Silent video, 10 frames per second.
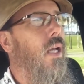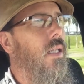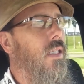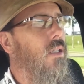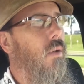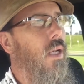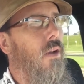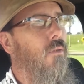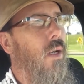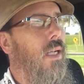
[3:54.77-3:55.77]
that's all I
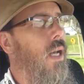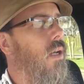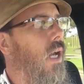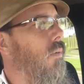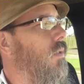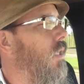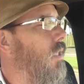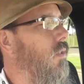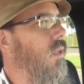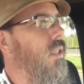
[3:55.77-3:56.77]
got for right now. I will
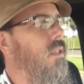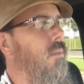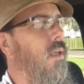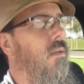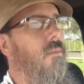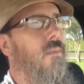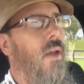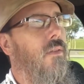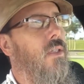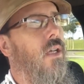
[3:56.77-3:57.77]
talk to you guys tomorrow.
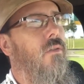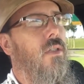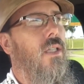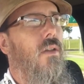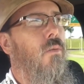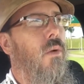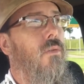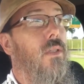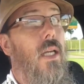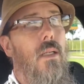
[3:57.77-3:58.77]
Have yourself a safe,
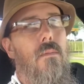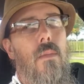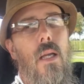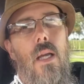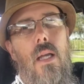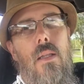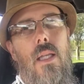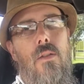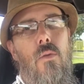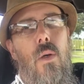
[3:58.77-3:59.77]
wonderful day. Thanks for